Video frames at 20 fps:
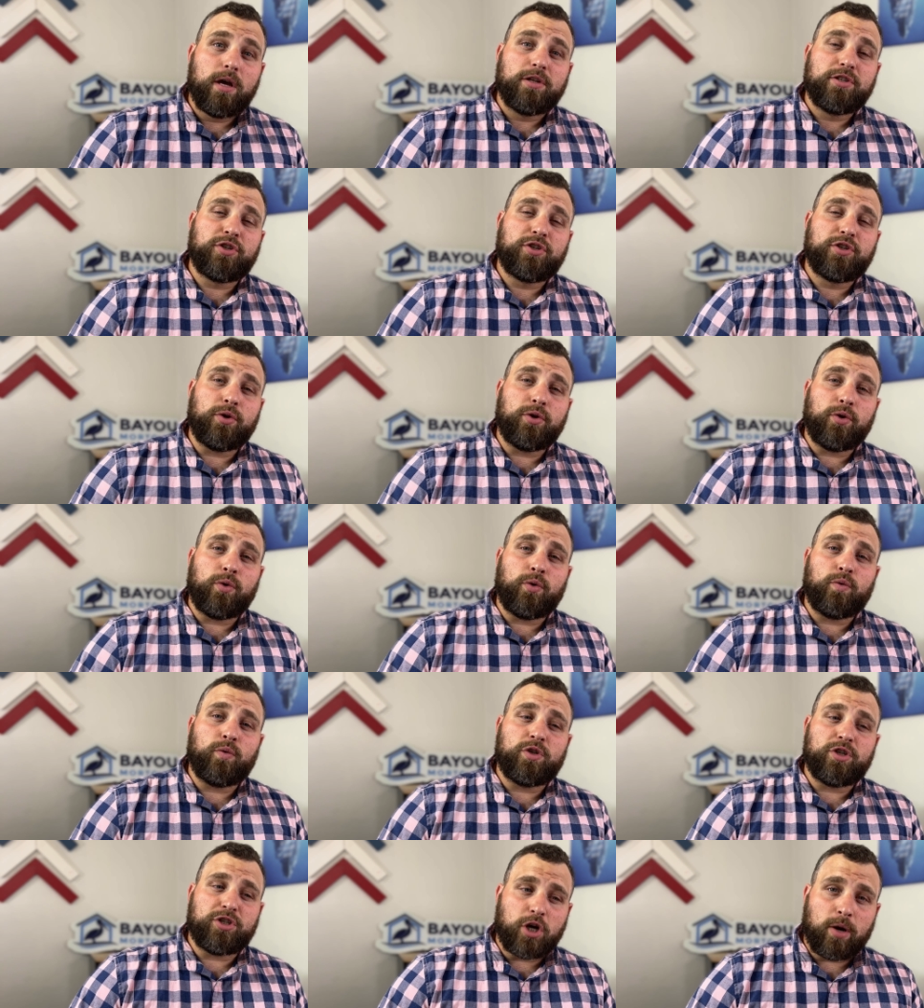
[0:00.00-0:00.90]
to
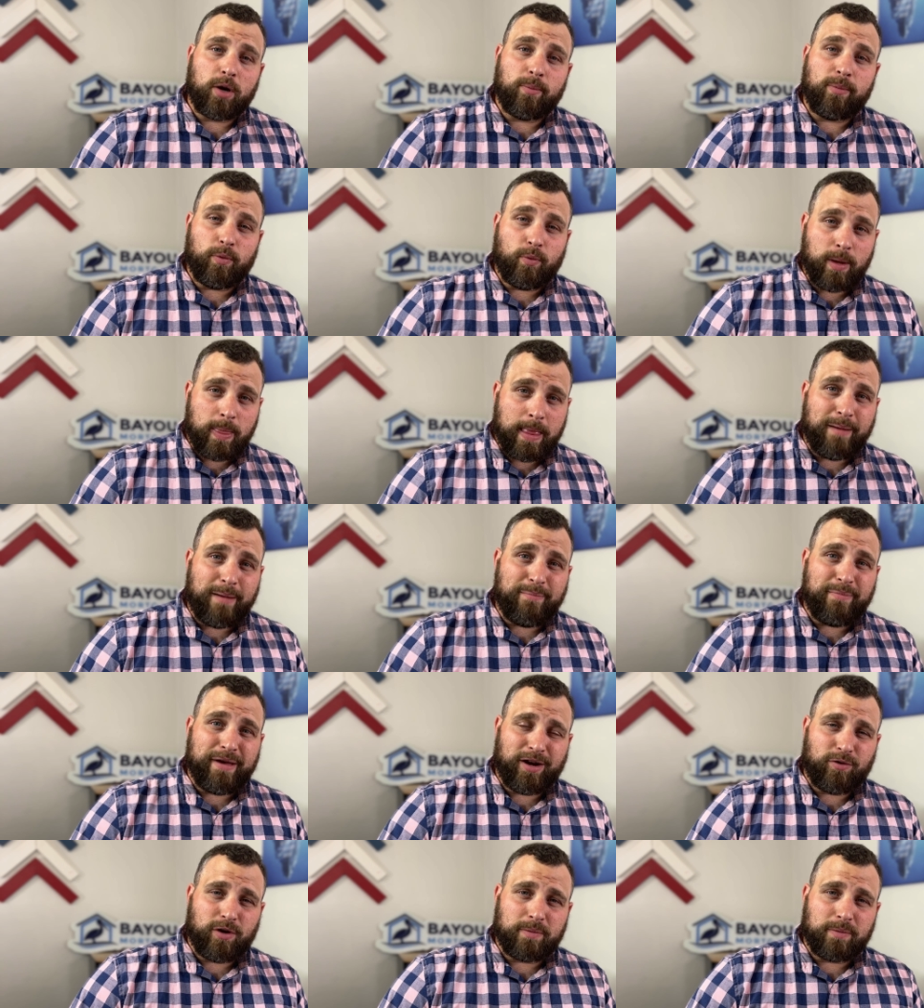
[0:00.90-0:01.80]
determine when that
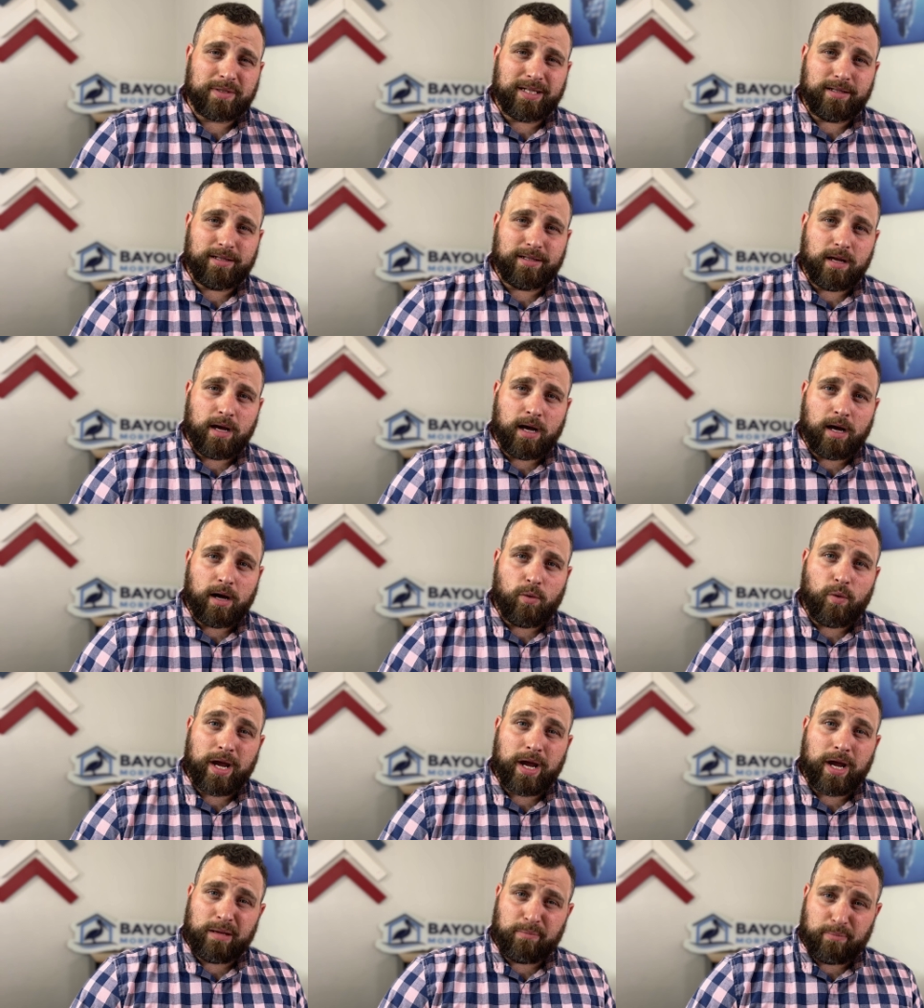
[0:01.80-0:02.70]
bankruptcy uh,
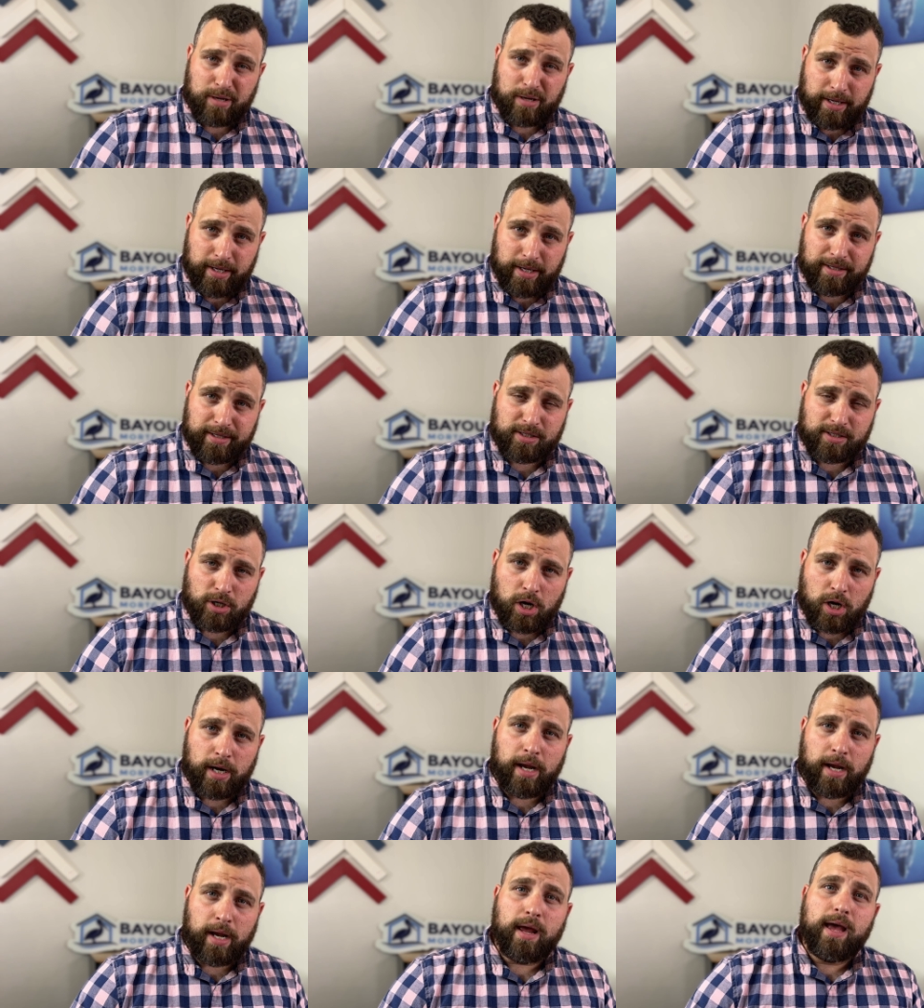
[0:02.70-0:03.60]
waiting period
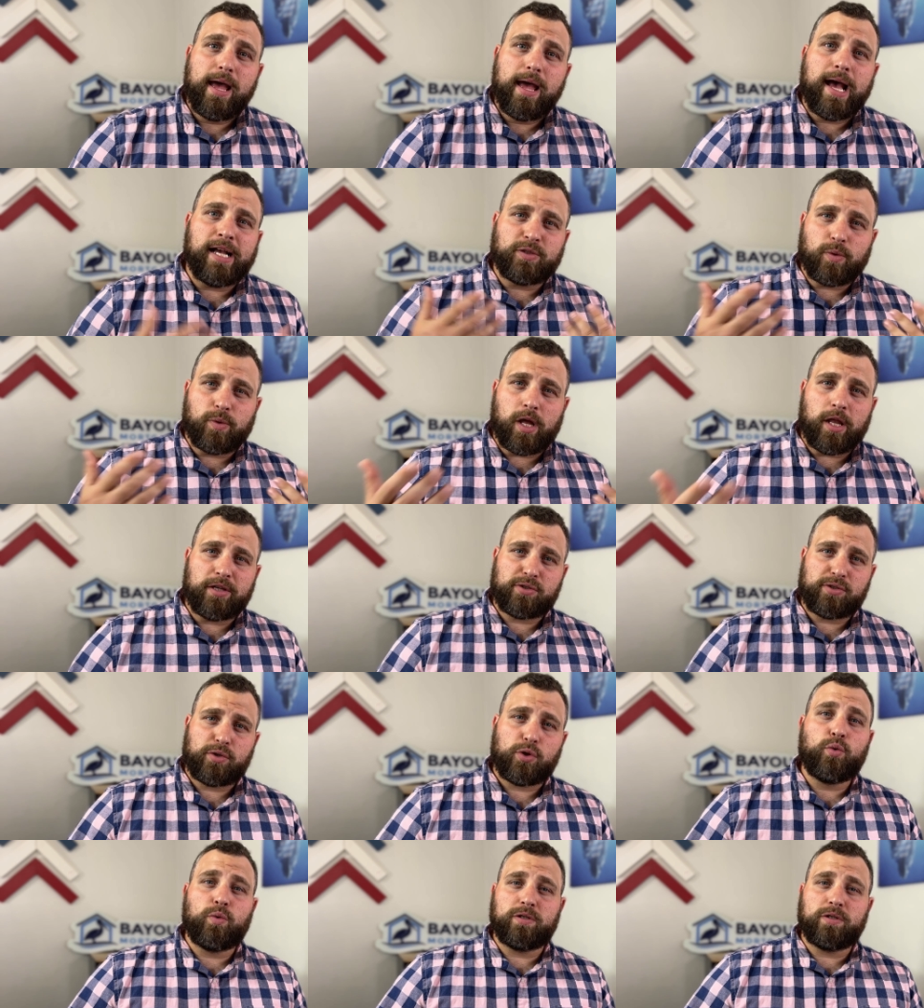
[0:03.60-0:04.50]
started as well as
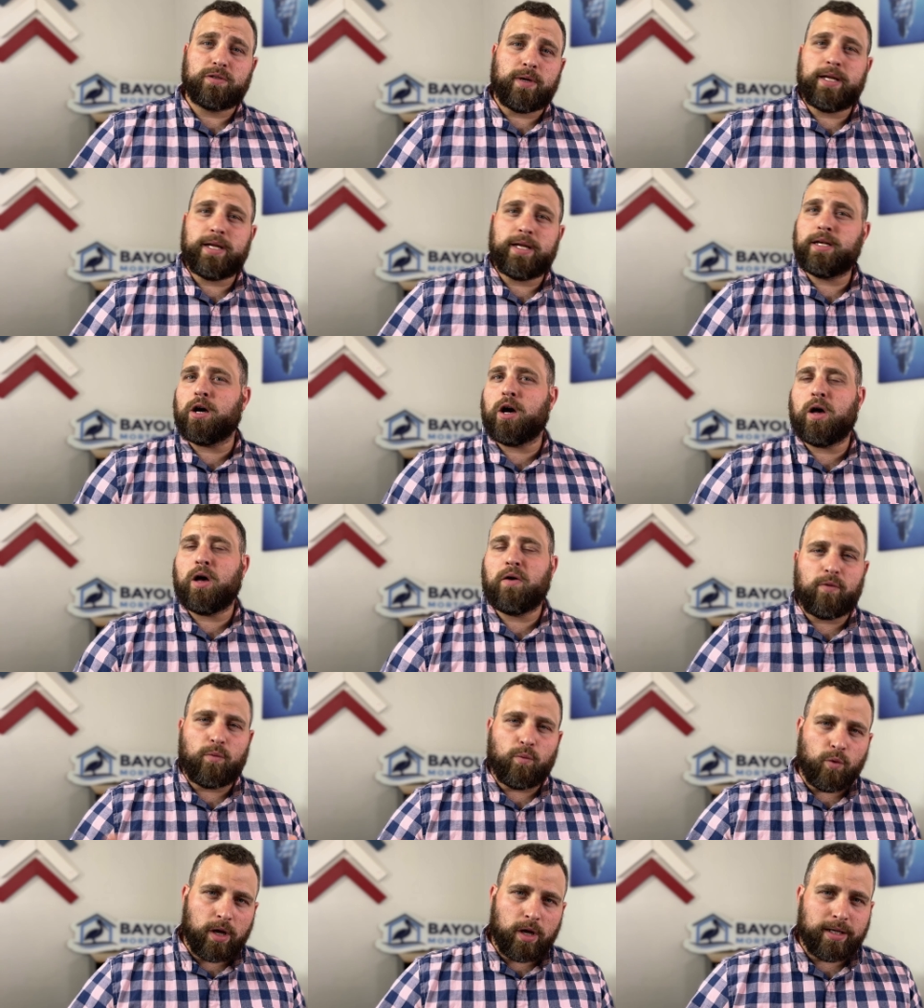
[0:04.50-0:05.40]
who was written off
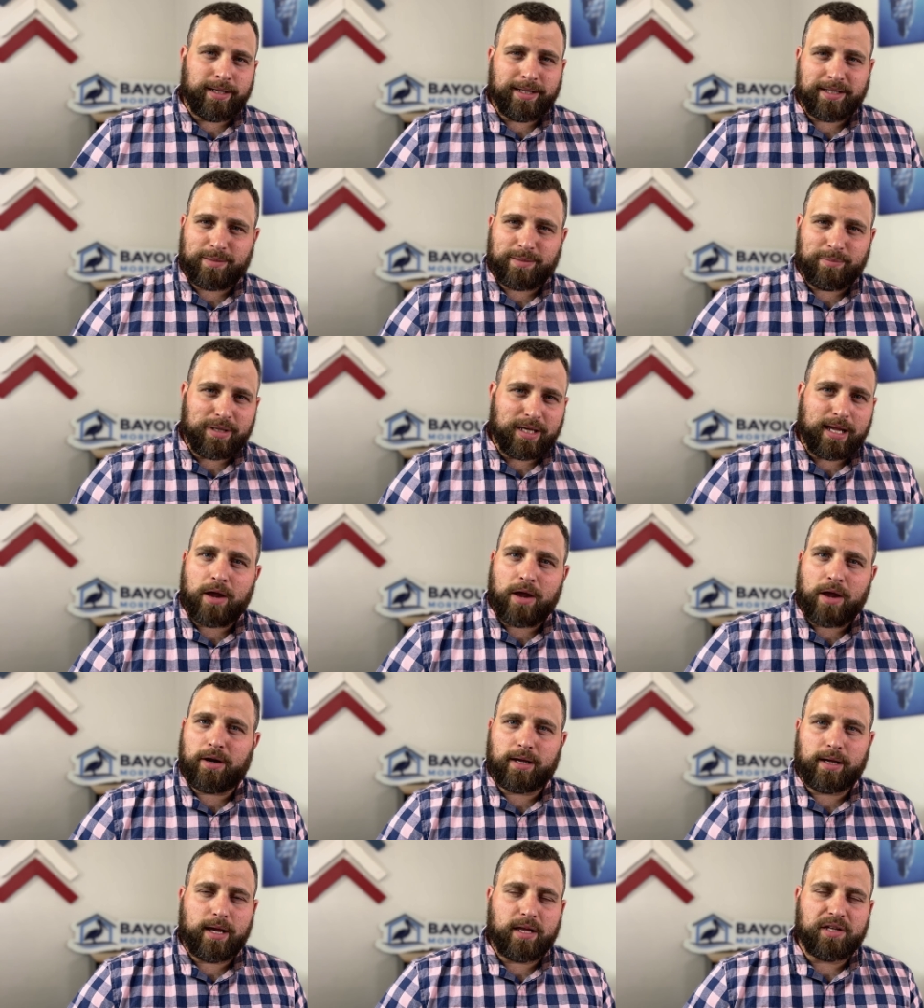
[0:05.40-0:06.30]
and what needs to be
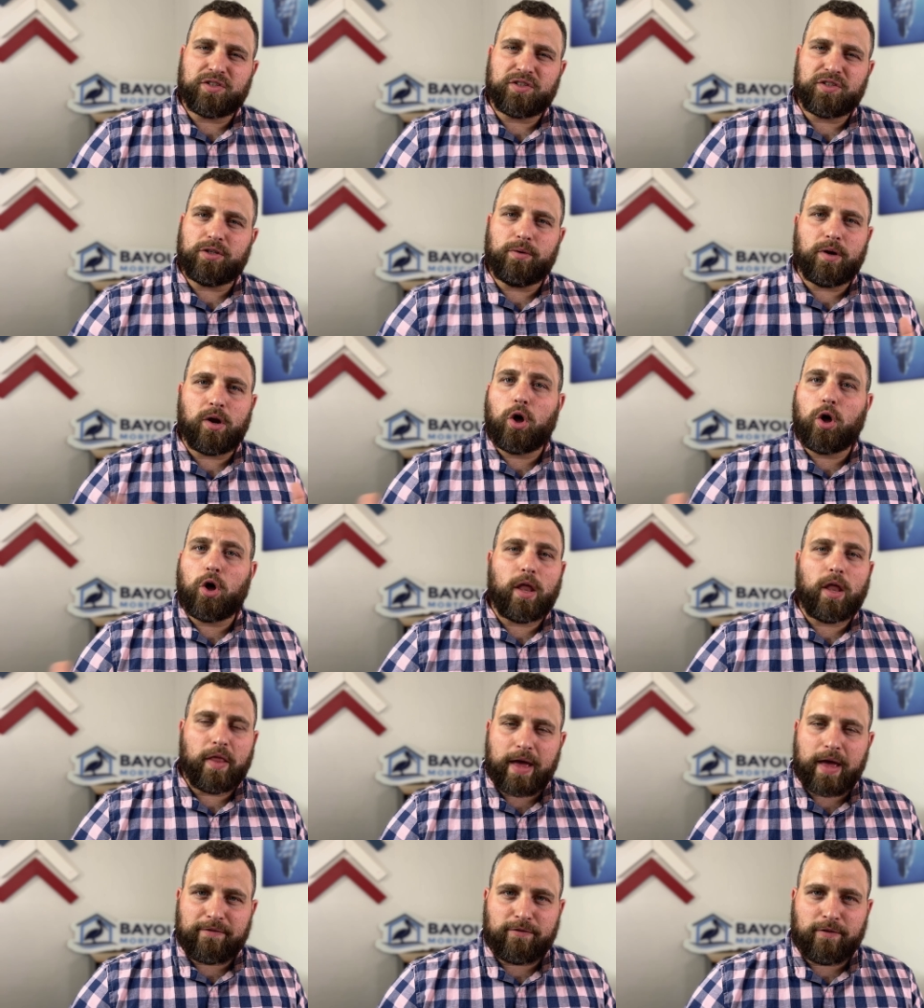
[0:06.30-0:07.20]
counted against you and all of
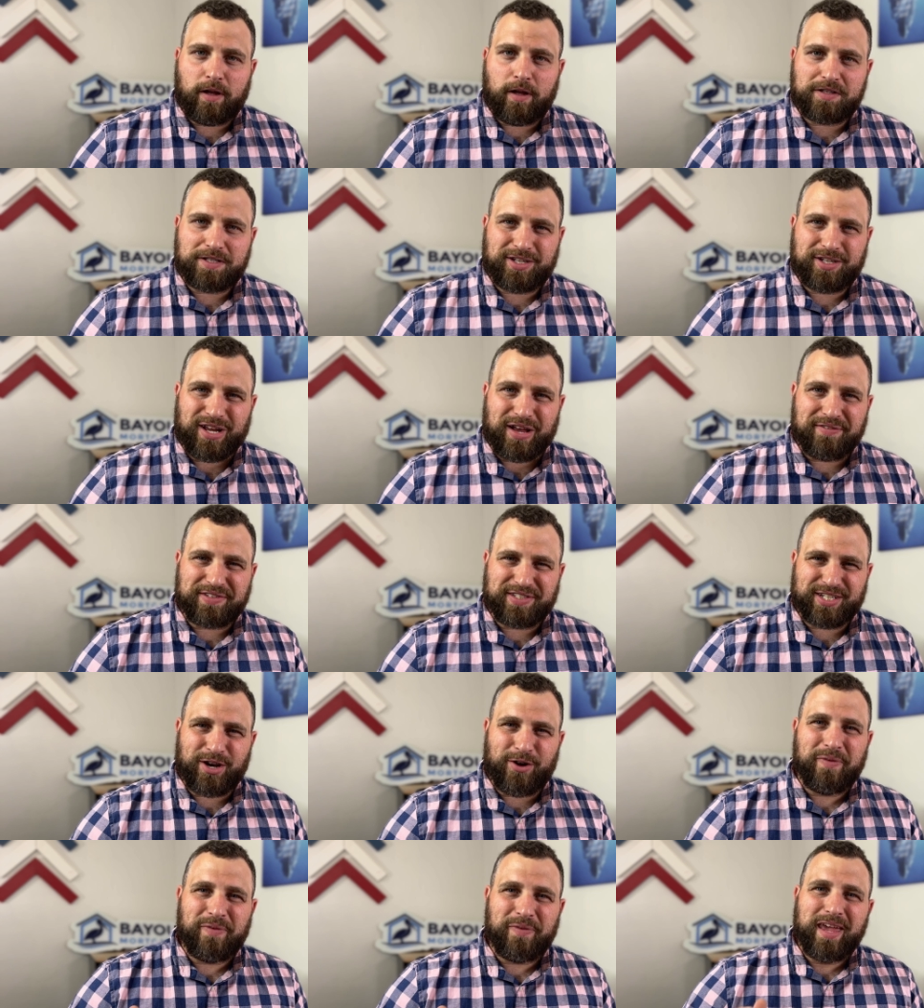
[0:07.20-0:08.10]
that fun stuff
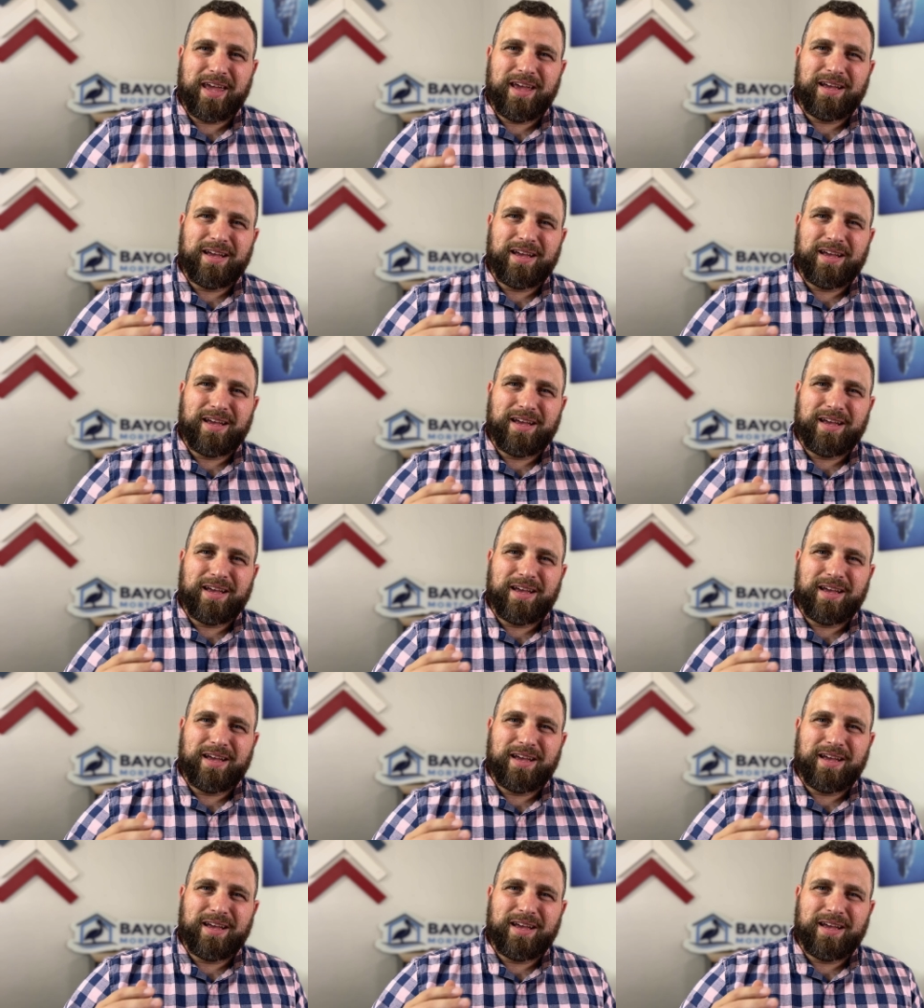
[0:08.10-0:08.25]
so